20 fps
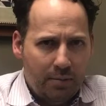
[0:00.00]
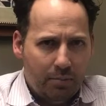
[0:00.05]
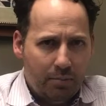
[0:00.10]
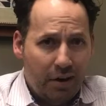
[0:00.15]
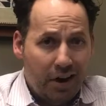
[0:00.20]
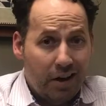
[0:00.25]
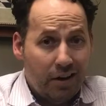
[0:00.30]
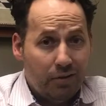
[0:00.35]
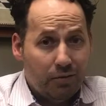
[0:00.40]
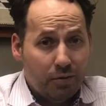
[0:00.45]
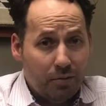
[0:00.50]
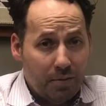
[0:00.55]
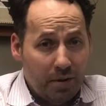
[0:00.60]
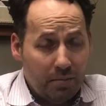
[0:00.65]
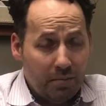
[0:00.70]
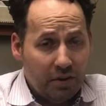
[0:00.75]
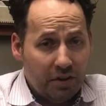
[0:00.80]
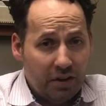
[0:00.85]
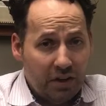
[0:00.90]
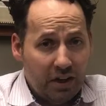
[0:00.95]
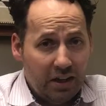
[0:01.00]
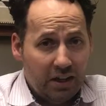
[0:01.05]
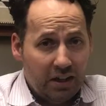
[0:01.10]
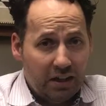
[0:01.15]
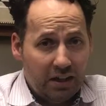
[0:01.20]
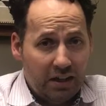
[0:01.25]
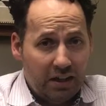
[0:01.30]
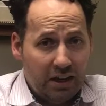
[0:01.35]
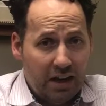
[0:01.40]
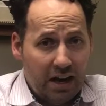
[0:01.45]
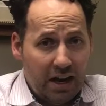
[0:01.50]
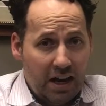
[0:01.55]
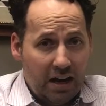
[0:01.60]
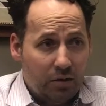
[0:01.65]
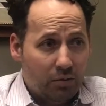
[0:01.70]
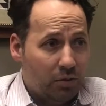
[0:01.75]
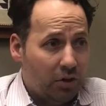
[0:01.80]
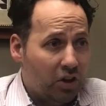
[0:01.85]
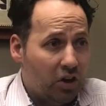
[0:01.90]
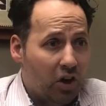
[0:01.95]
But remember, at the end of the
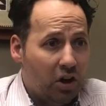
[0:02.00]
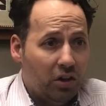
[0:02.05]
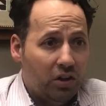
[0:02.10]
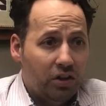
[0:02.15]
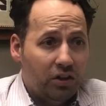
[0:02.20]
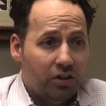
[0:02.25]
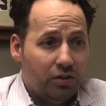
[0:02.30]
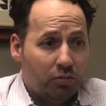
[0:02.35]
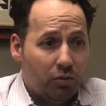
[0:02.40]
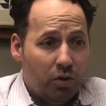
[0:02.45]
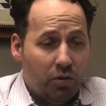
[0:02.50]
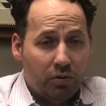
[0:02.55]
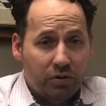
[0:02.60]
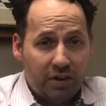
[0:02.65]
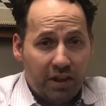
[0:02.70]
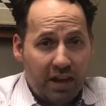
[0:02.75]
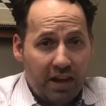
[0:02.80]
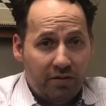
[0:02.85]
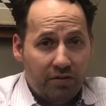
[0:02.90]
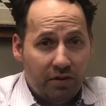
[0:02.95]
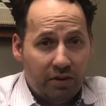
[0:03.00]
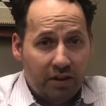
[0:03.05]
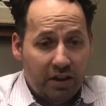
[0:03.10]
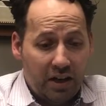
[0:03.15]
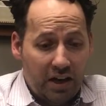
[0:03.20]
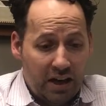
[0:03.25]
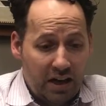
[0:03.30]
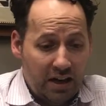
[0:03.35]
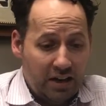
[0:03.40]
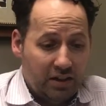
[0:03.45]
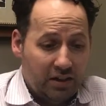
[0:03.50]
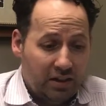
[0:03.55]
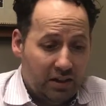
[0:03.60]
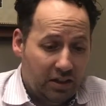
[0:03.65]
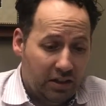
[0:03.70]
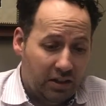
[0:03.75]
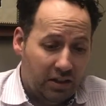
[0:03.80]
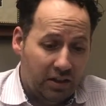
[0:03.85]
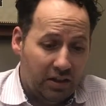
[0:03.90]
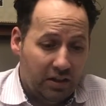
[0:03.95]
day, regardless of what was advertised,
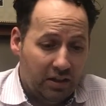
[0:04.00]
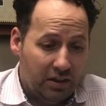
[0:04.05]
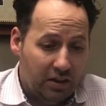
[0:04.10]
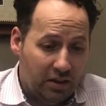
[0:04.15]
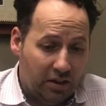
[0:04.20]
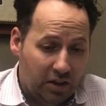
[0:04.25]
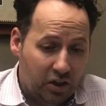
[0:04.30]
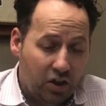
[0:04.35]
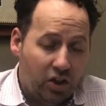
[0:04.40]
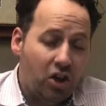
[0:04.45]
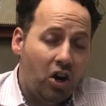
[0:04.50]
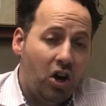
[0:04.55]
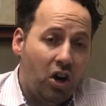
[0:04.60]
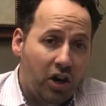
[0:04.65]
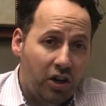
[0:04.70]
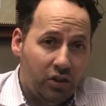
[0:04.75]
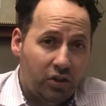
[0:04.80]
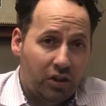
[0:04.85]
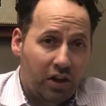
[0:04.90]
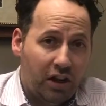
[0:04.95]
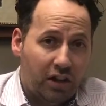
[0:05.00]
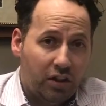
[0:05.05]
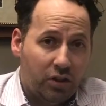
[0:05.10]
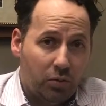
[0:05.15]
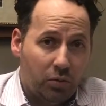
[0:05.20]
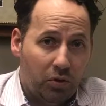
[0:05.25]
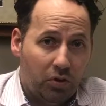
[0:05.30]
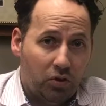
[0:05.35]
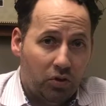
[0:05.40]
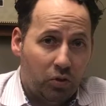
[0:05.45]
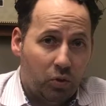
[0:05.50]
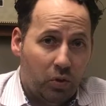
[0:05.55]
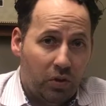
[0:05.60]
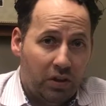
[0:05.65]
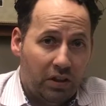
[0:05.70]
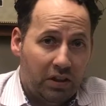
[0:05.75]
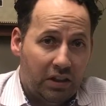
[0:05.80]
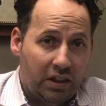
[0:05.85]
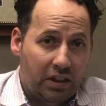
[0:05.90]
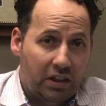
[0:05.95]
the contract is what's going
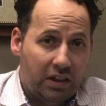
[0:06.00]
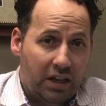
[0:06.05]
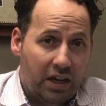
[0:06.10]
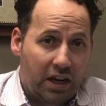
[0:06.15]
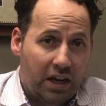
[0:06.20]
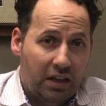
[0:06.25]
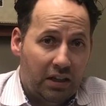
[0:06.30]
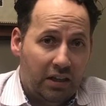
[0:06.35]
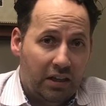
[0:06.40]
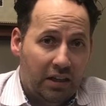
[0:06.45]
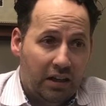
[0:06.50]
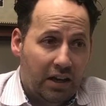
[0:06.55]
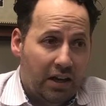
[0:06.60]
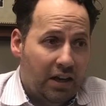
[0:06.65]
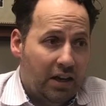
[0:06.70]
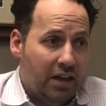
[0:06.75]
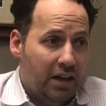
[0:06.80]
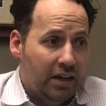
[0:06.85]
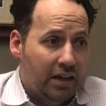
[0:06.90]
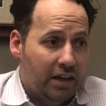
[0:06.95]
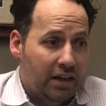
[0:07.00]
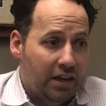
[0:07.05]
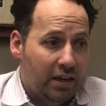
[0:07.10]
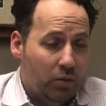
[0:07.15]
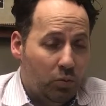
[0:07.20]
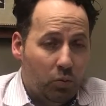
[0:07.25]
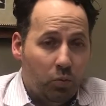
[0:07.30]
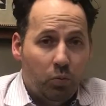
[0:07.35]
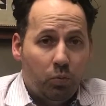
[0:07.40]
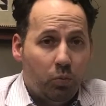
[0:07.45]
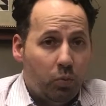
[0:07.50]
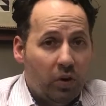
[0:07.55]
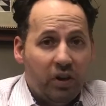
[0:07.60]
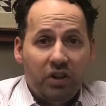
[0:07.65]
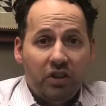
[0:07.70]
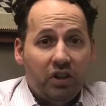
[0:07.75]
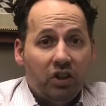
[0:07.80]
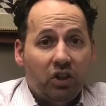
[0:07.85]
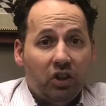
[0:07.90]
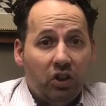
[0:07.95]
to dictate what
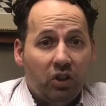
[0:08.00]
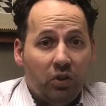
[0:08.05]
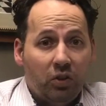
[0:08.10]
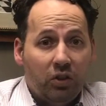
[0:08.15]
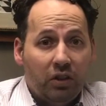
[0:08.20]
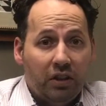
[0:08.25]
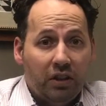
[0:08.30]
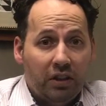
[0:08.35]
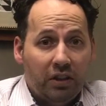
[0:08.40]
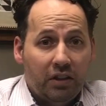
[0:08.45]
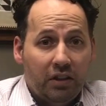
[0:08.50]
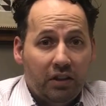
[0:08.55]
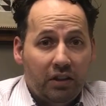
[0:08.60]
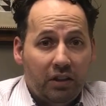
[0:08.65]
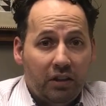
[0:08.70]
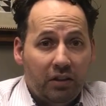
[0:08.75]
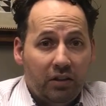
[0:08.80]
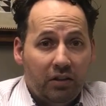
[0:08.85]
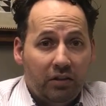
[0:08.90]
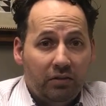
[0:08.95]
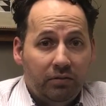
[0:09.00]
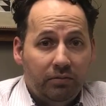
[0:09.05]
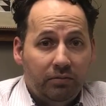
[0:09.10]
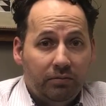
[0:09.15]
is included in the deal.